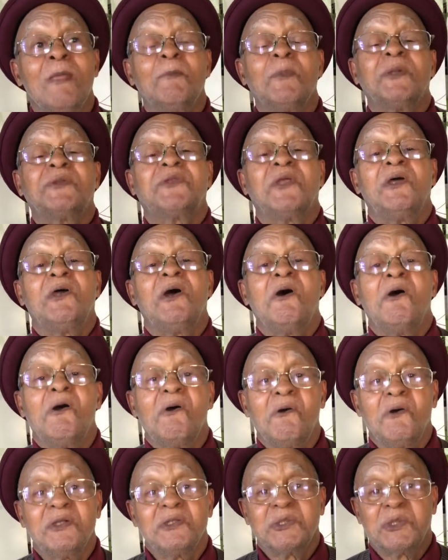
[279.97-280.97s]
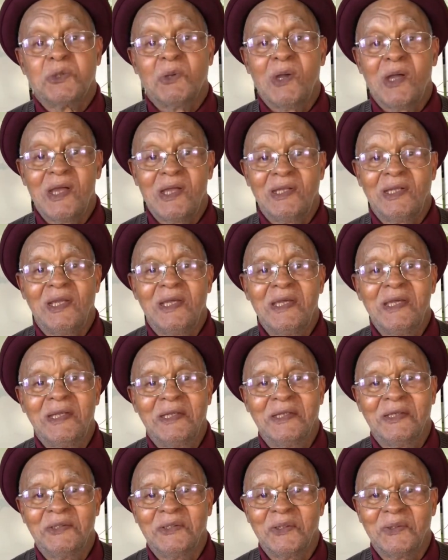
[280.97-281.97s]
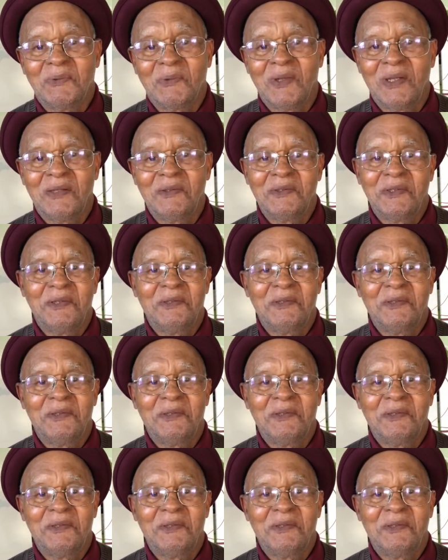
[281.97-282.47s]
But they are on dry land underground.